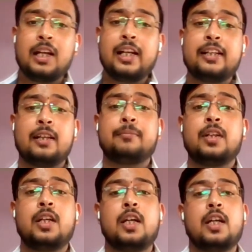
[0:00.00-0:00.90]
click them?
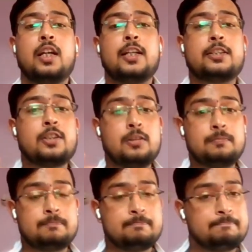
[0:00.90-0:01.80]

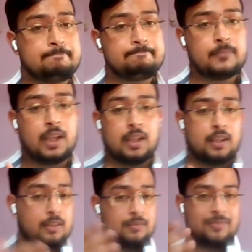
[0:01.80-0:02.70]
So
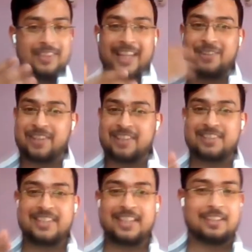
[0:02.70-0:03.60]
like you can
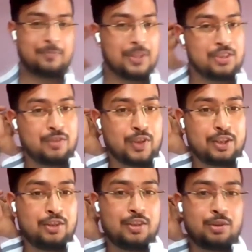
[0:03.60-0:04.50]
see in the picture,
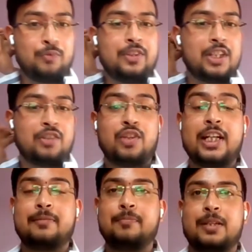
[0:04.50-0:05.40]
what news should we
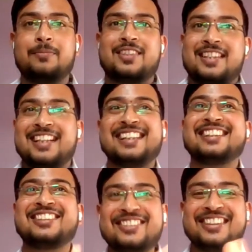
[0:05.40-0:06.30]
generate memes?
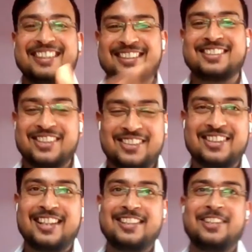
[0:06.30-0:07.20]
So it's
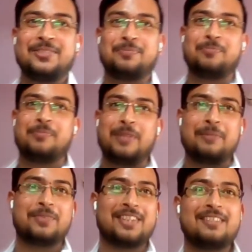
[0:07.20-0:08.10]
related to
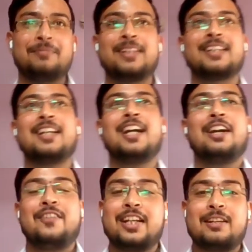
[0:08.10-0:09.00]
memes here, but
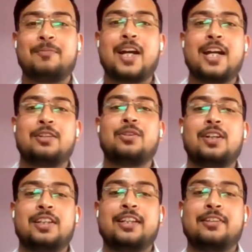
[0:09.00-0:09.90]
we can apply it to all the